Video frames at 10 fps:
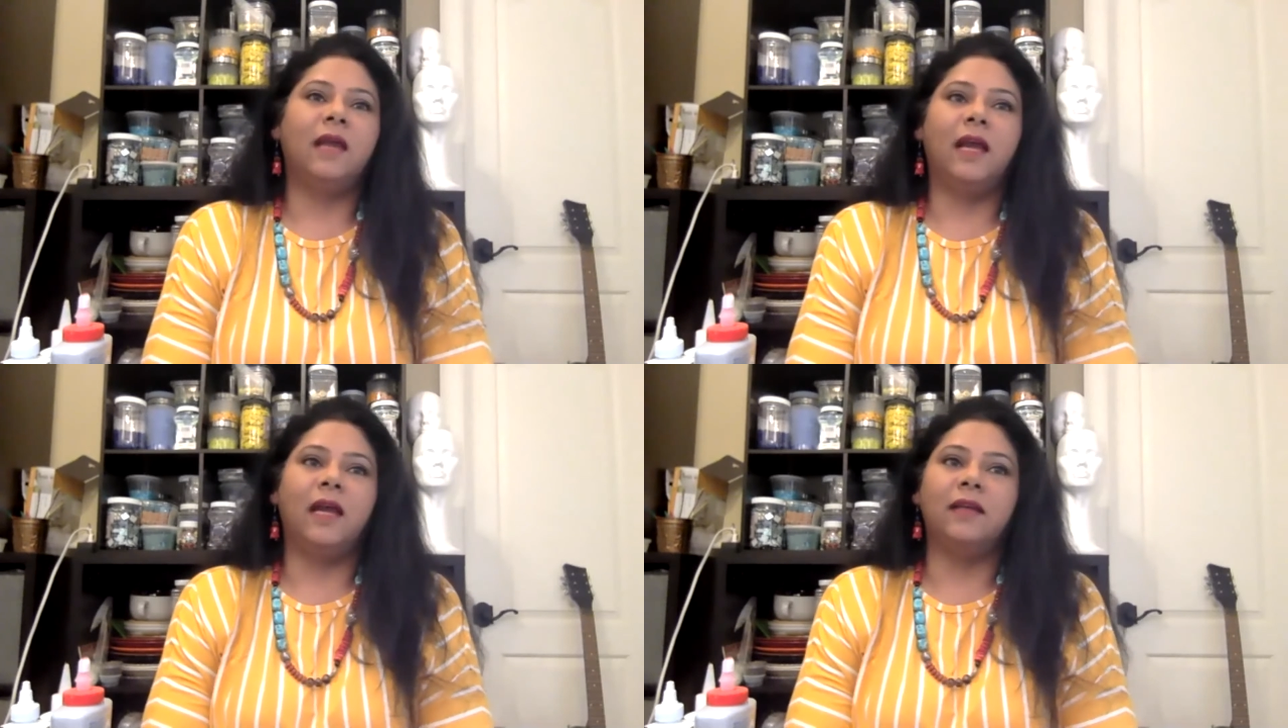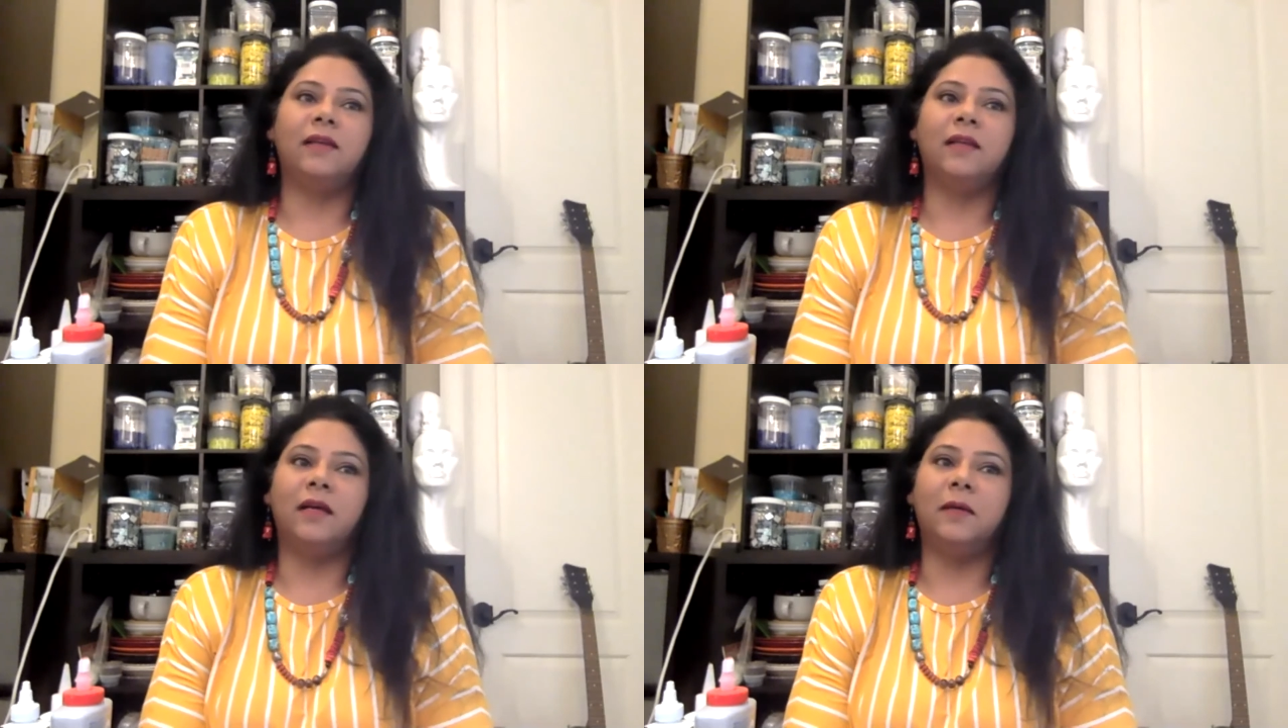
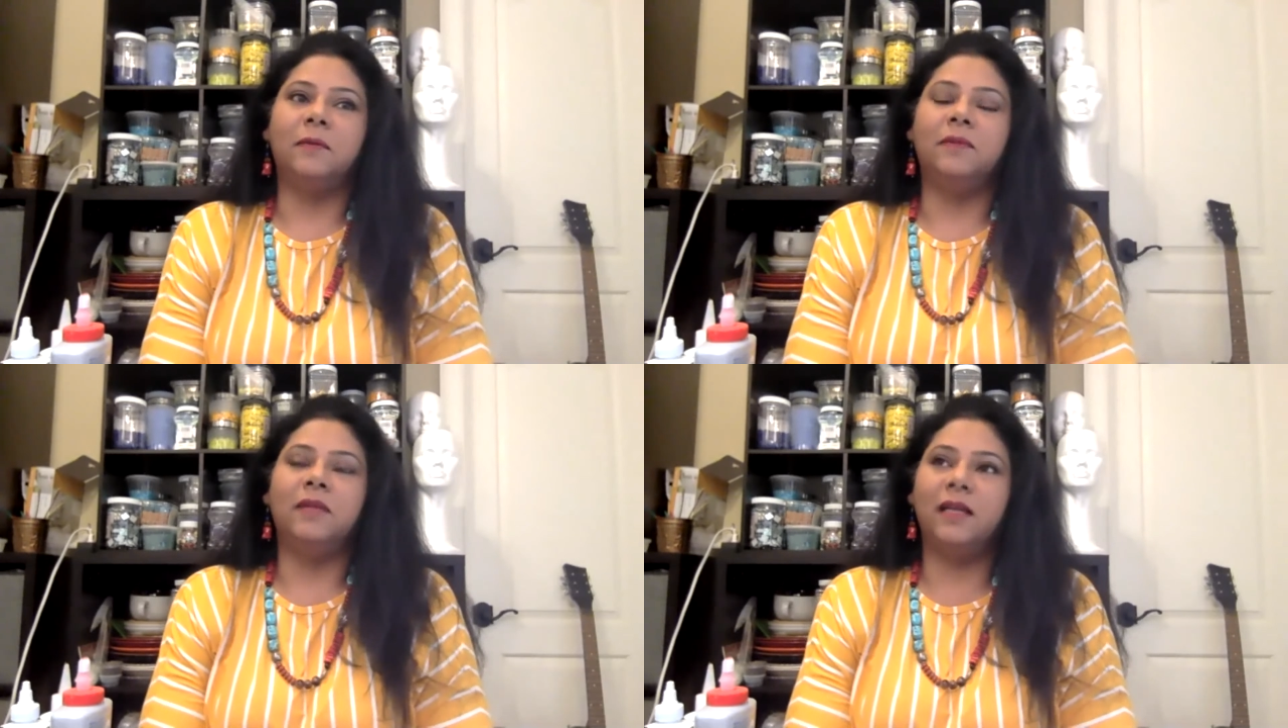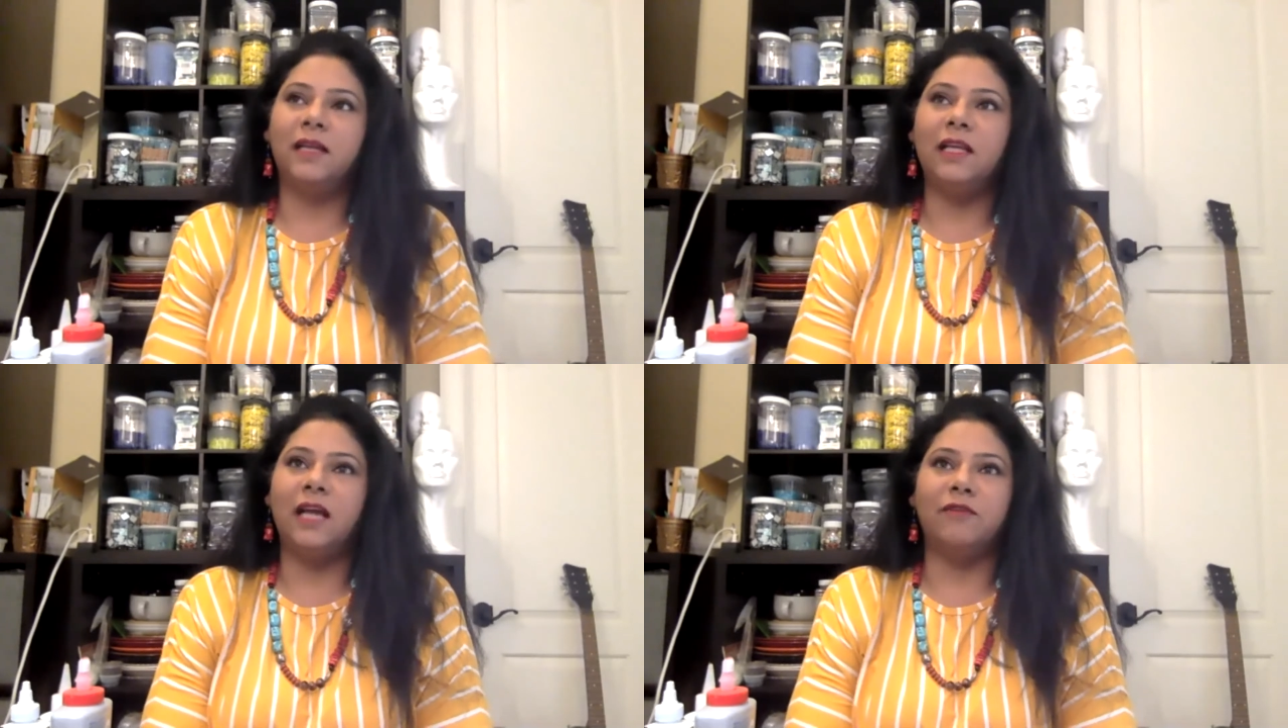and
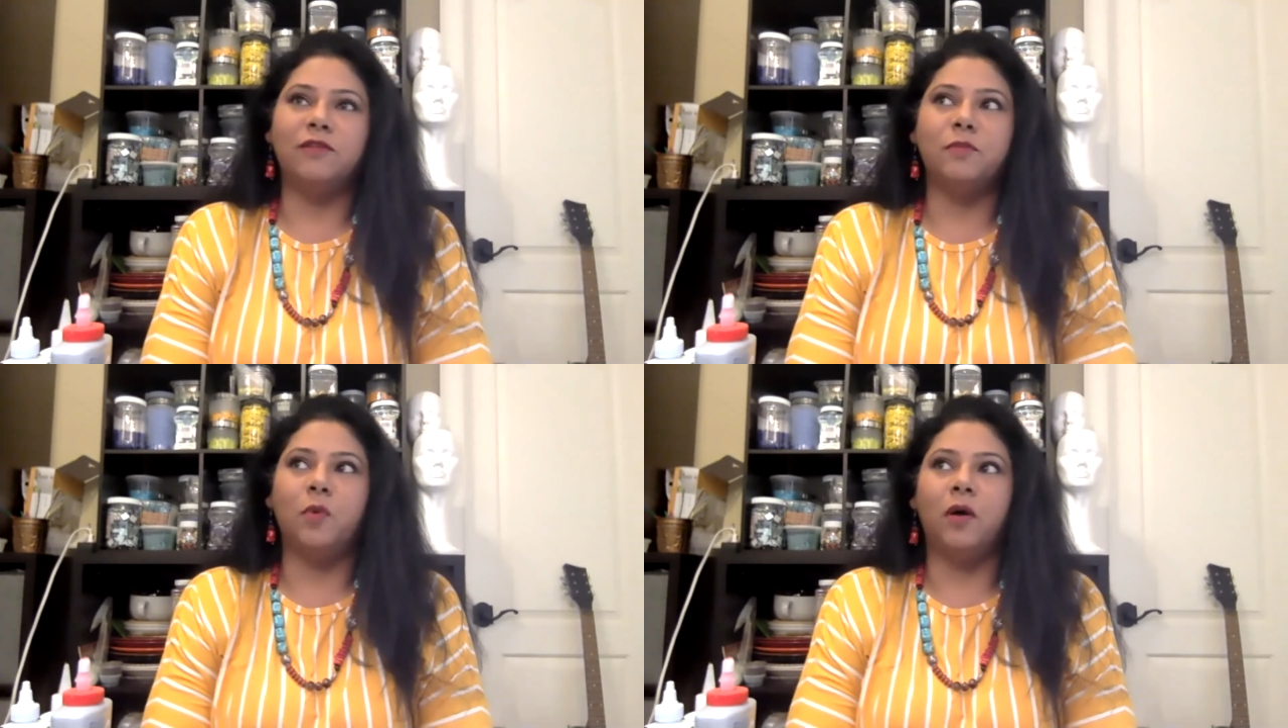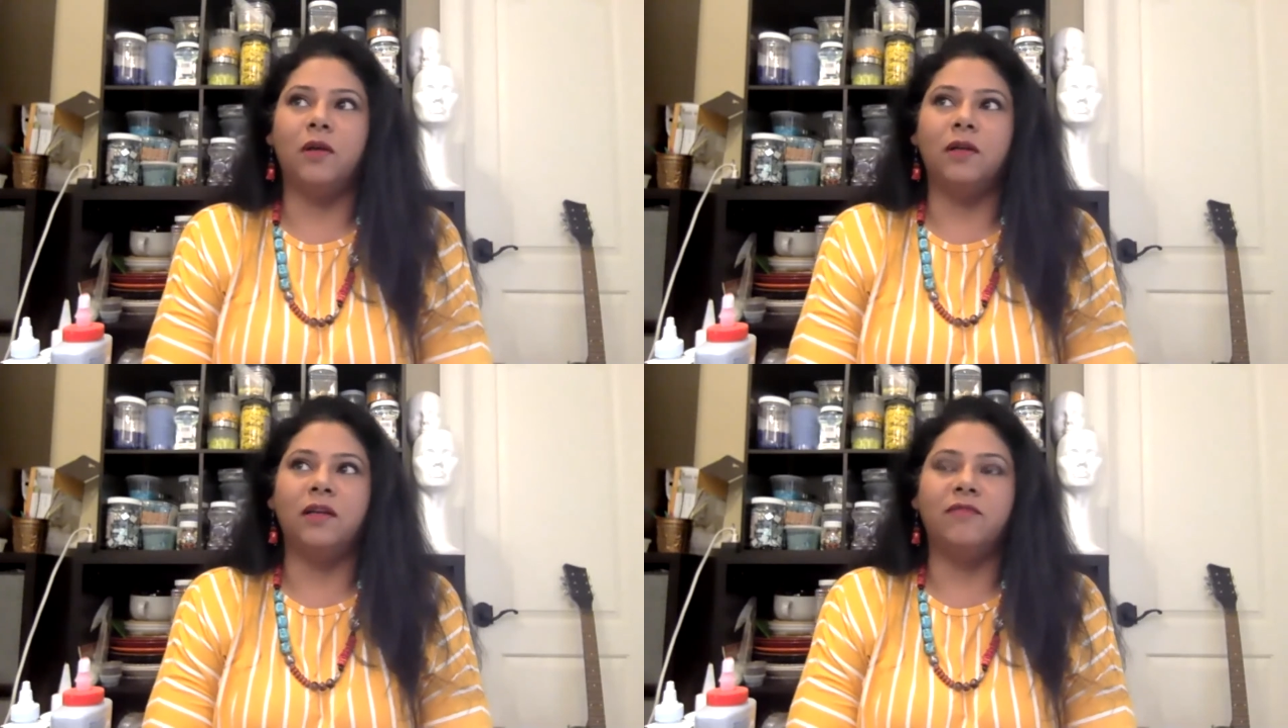luckily I was
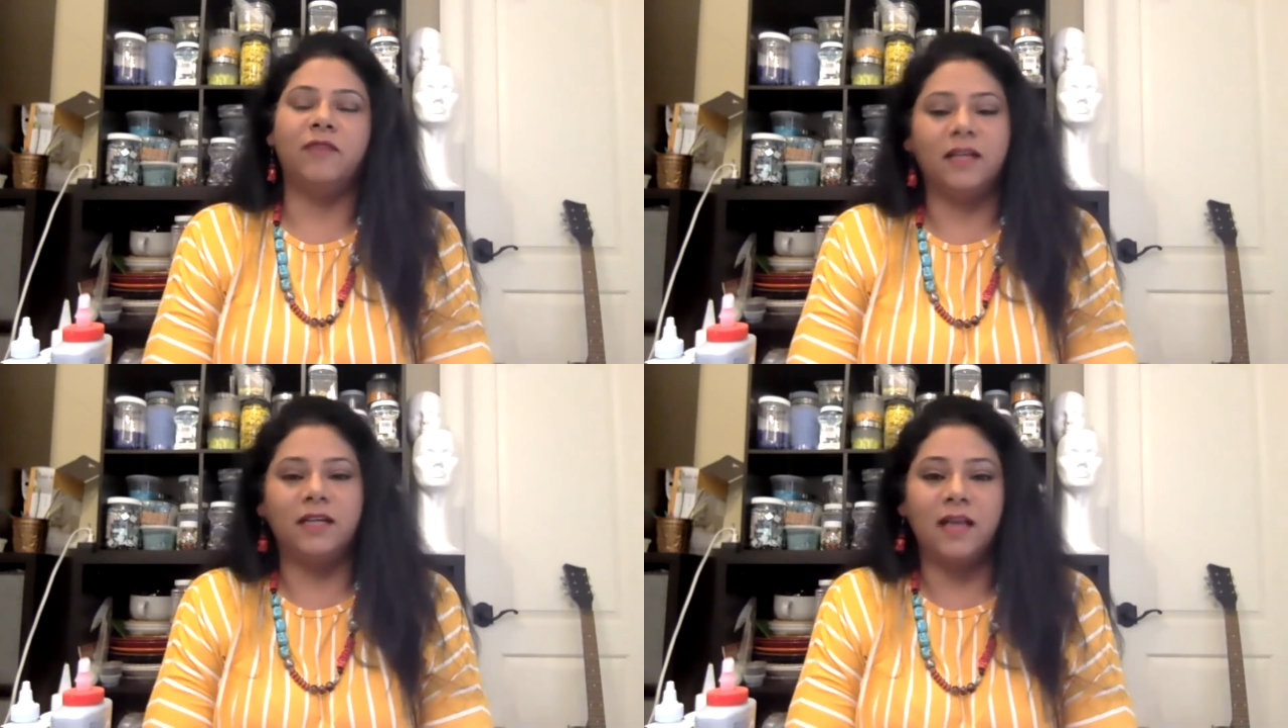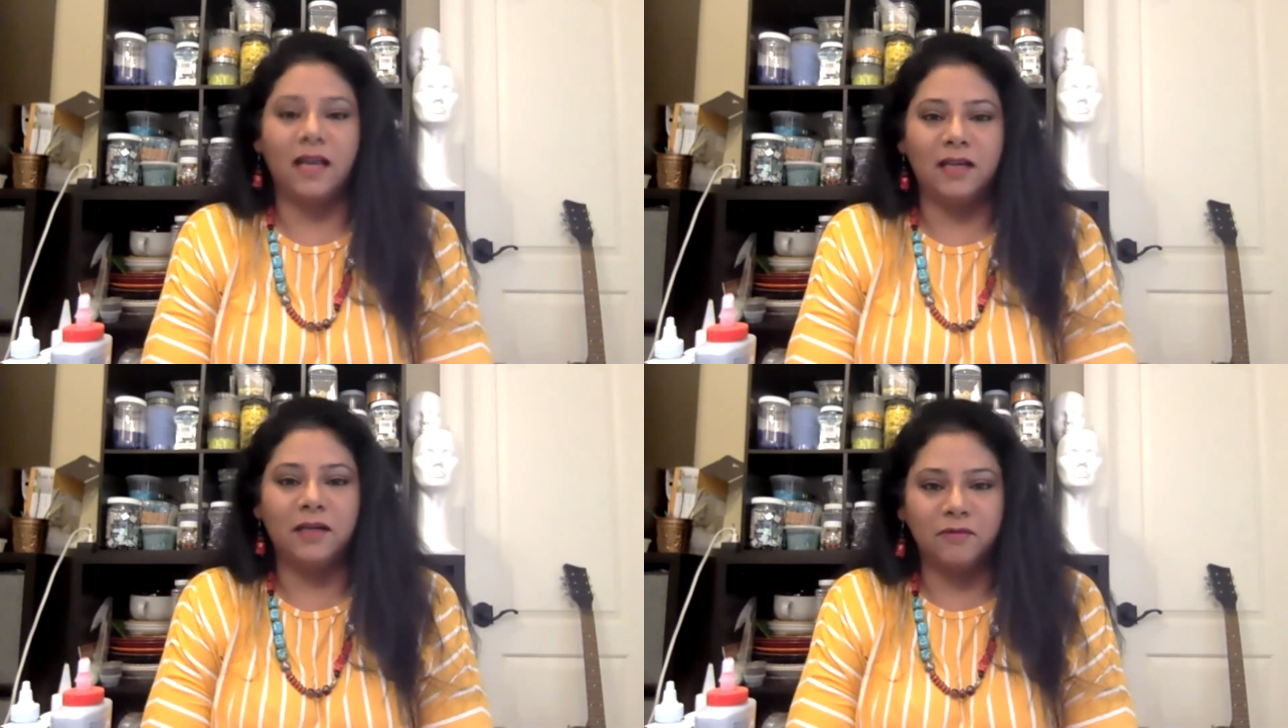born in a very
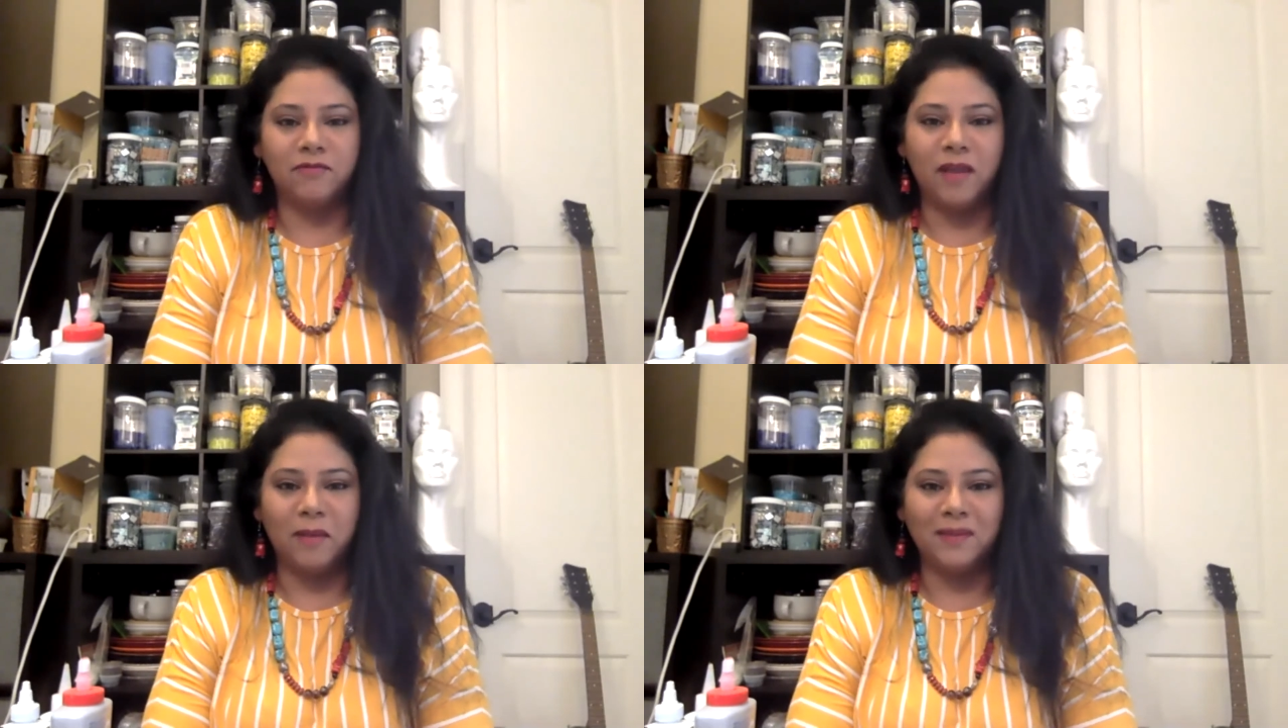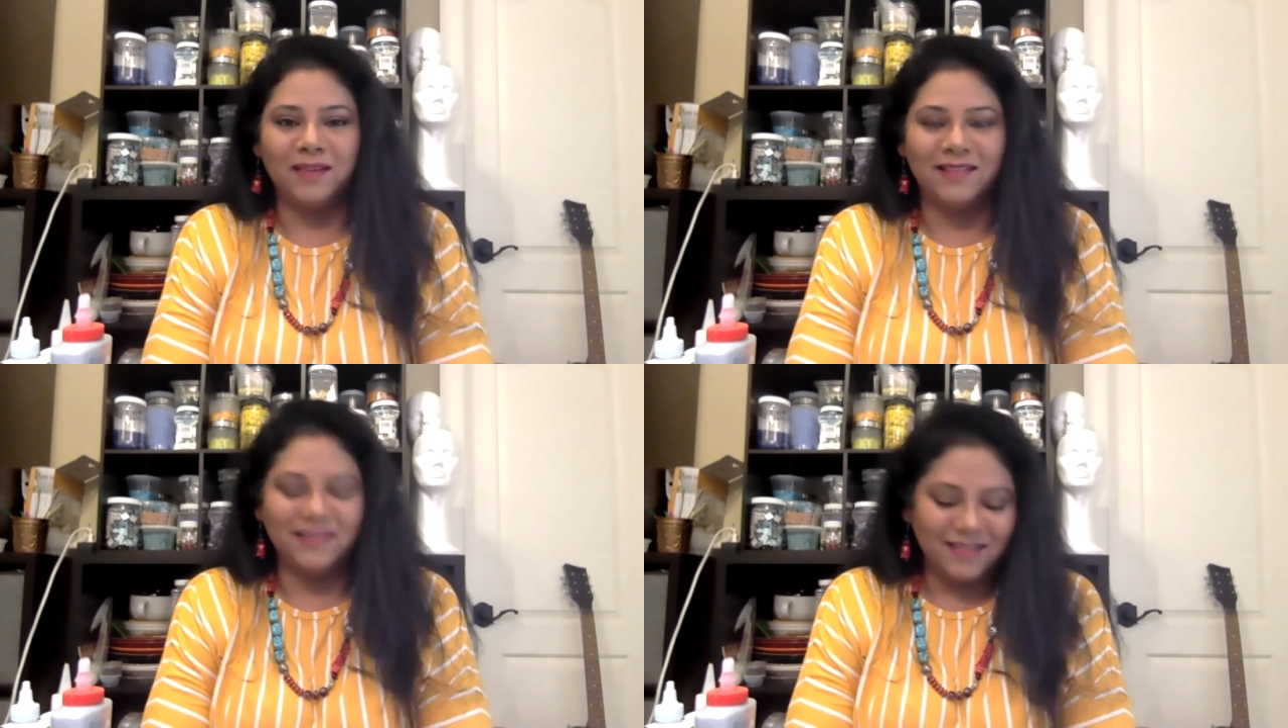talented
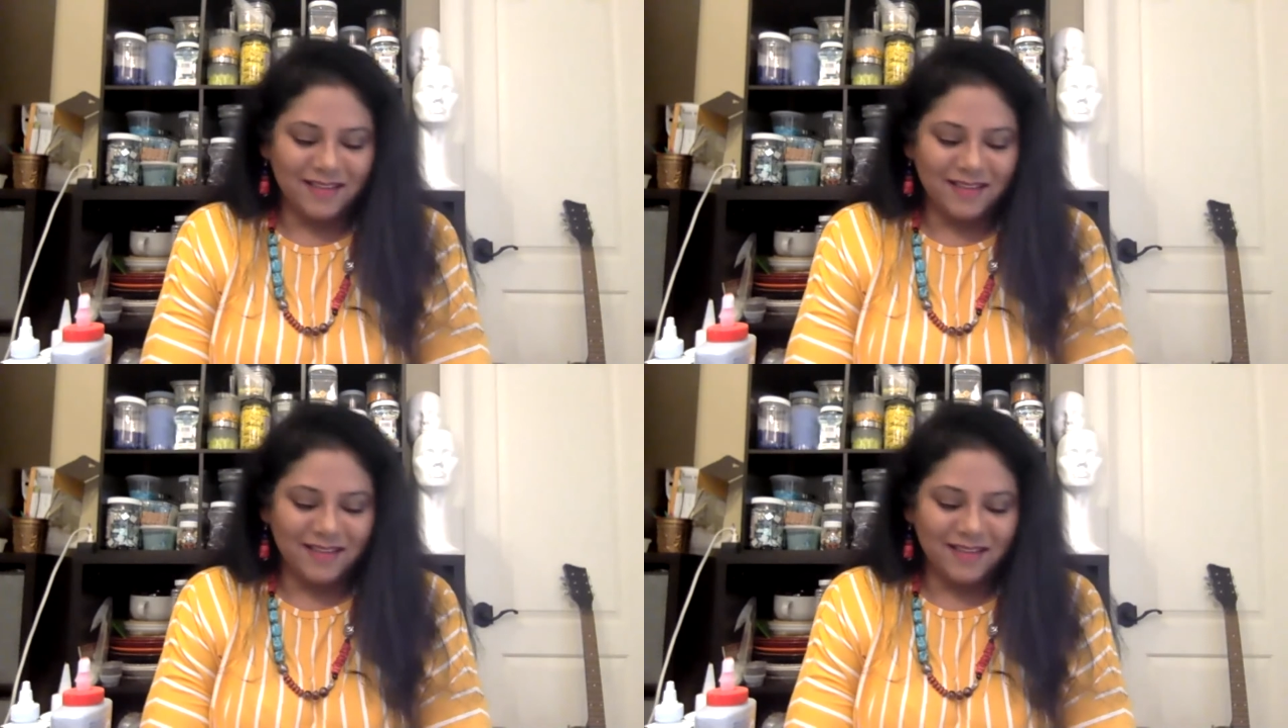family.